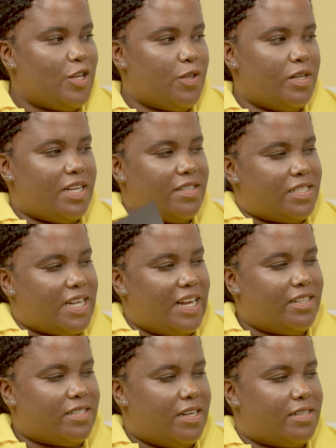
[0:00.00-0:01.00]
So those are the
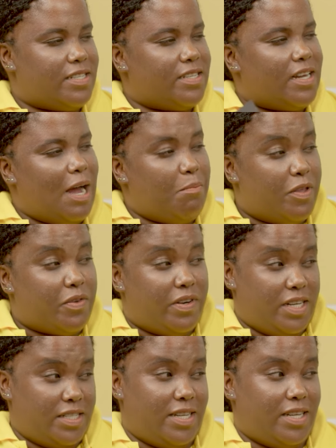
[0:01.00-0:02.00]
cycles that come with
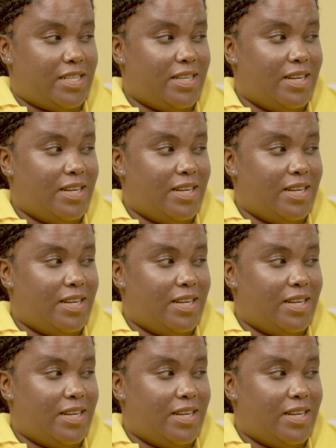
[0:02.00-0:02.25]
real estate.